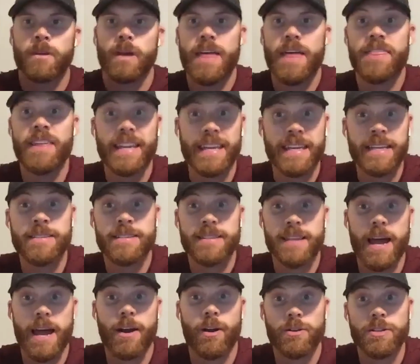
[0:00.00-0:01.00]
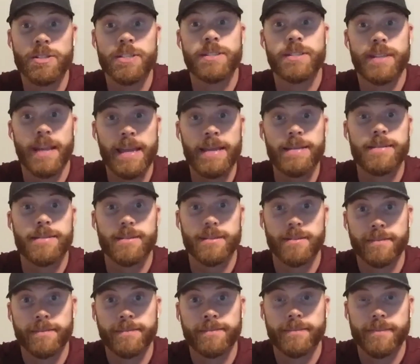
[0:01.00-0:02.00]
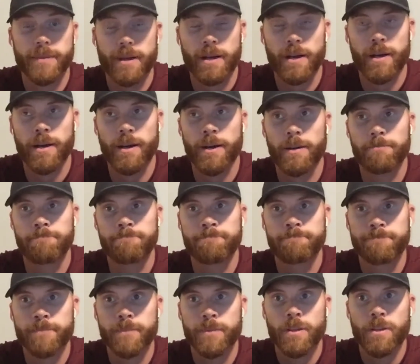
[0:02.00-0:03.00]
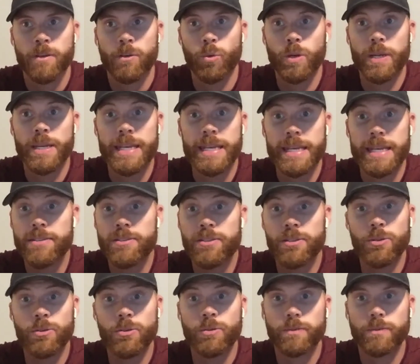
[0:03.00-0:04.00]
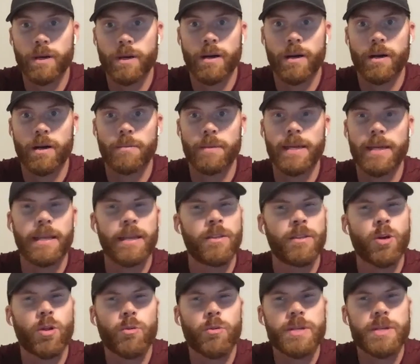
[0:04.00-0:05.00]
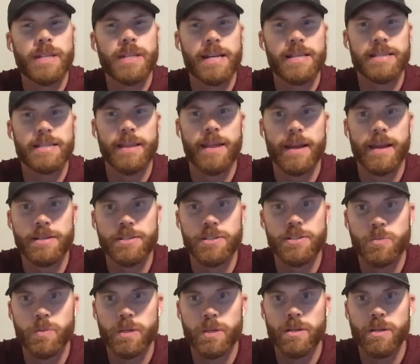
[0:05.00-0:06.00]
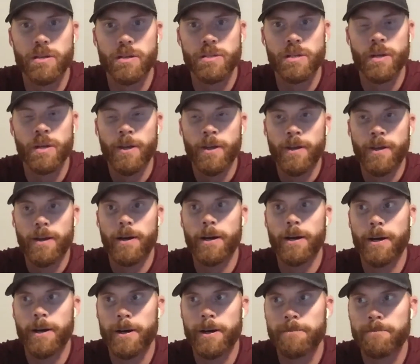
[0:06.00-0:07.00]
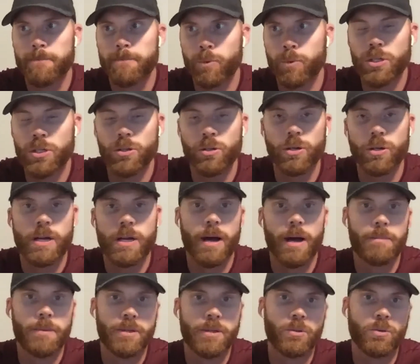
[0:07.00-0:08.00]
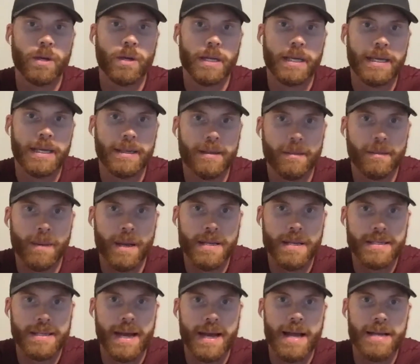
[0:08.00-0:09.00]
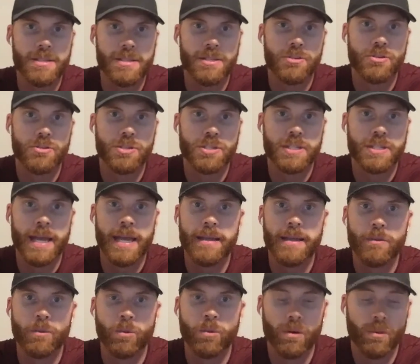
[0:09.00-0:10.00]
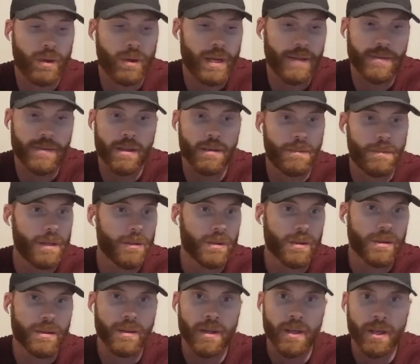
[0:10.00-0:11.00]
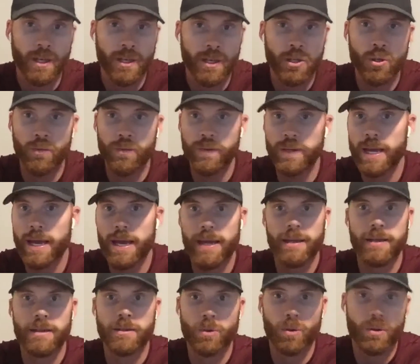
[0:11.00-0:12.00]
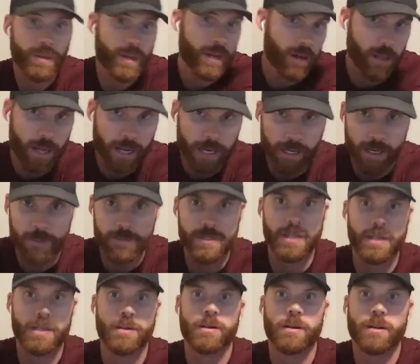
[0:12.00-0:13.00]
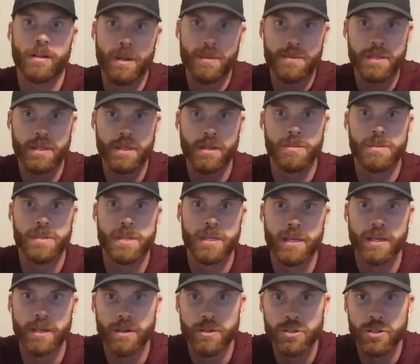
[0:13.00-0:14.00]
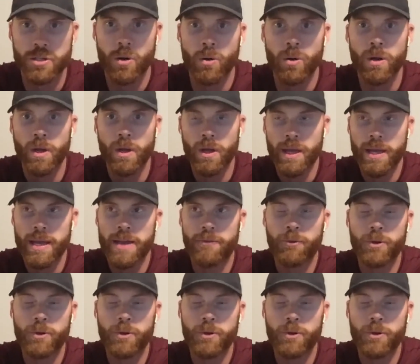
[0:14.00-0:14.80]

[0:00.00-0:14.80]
think inside our state, we need to. And the only reason I say that is just because when you look up and you want to get the best guys in your state. We have to compete with UVA, and North Carolina comes in here, and Clemson comes in here. So if we